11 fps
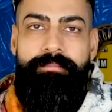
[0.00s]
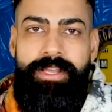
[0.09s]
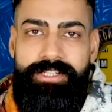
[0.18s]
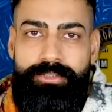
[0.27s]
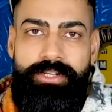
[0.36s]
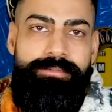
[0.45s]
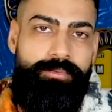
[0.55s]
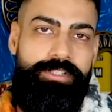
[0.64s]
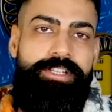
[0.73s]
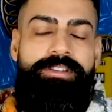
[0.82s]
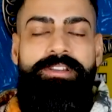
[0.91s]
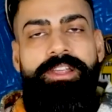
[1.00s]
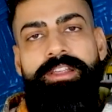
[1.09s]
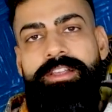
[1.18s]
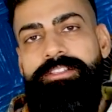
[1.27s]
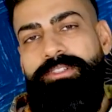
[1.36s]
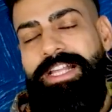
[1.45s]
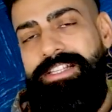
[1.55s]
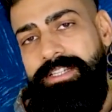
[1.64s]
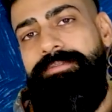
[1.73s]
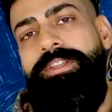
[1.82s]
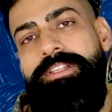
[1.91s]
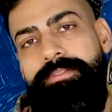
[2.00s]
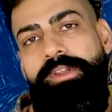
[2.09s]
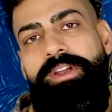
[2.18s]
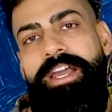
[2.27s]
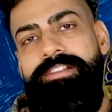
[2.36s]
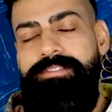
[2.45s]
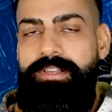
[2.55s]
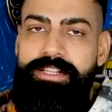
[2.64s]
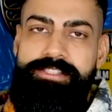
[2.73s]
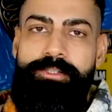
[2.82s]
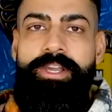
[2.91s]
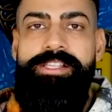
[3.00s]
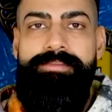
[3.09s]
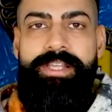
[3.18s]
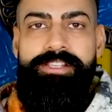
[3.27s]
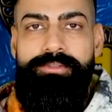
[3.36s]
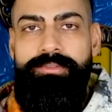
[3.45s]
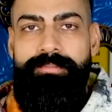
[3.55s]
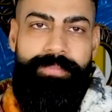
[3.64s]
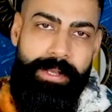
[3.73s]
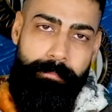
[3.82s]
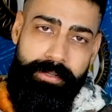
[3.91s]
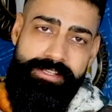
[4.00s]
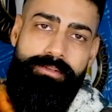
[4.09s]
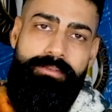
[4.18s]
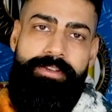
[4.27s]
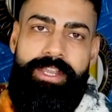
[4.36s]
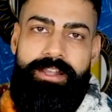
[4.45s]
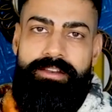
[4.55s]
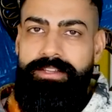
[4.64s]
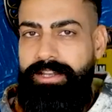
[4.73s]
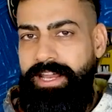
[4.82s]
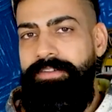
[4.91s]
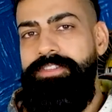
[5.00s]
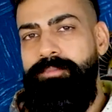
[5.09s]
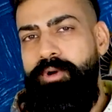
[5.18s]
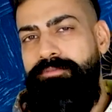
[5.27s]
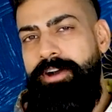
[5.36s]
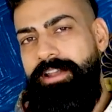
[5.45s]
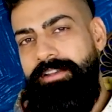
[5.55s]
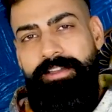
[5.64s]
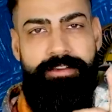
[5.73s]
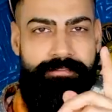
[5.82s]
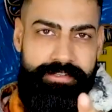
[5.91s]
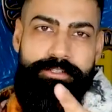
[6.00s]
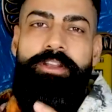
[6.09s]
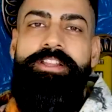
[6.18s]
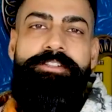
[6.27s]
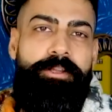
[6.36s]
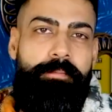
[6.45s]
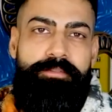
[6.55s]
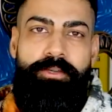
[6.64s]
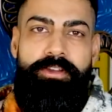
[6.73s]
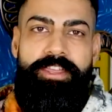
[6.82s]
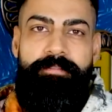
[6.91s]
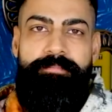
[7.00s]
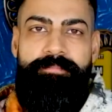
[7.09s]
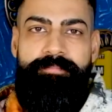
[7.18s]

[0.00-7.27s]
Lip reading: Make sure it's worth it. So that's it for this video, guys. I'll see you guys very soon. And please don't forget that life is more fun when you're at the top of your game.